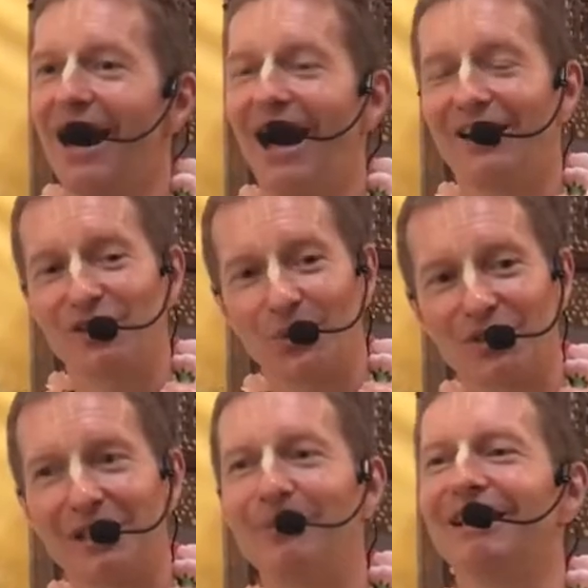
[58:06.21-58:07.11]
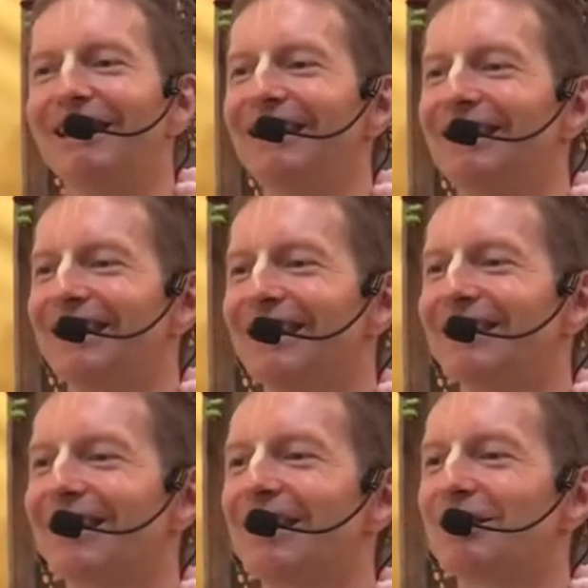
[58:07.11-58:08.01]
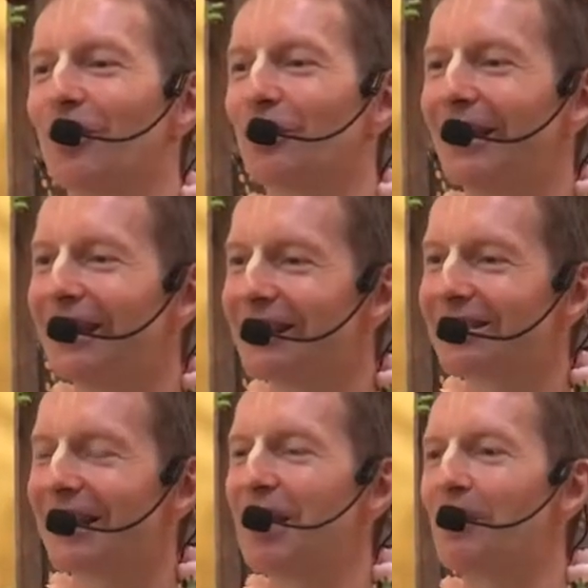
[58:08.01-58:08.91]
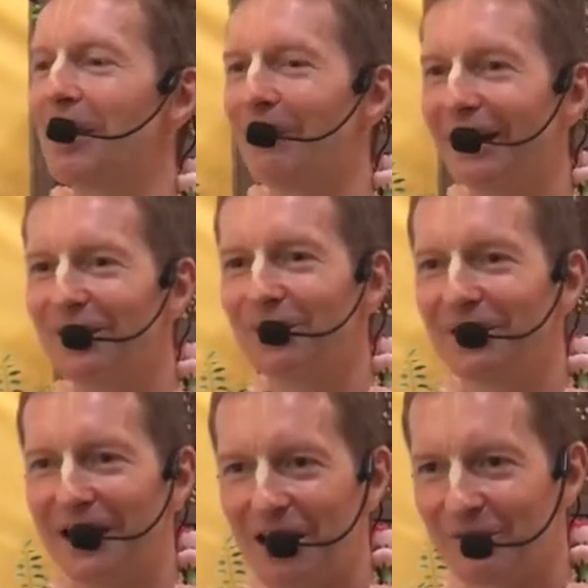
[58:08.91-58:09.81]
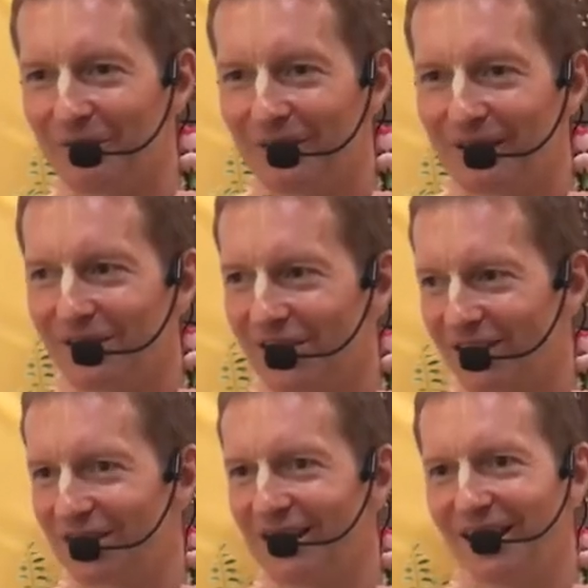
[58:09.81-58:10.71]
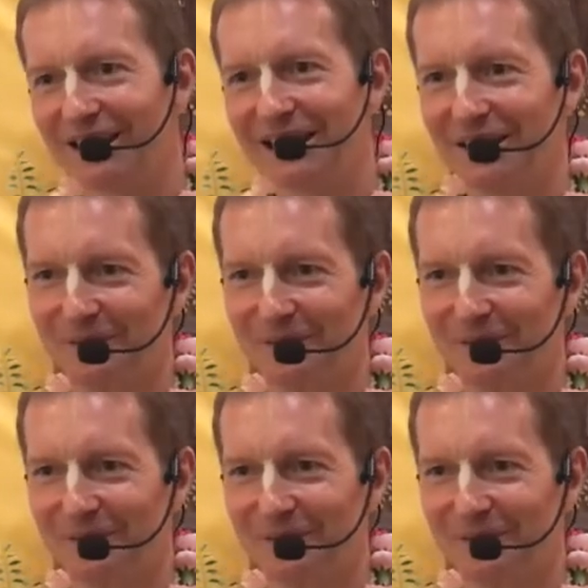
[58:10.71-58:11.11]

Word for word: And so similarly, he said, so in the same way, my Guru Dev, Sakshat Hari,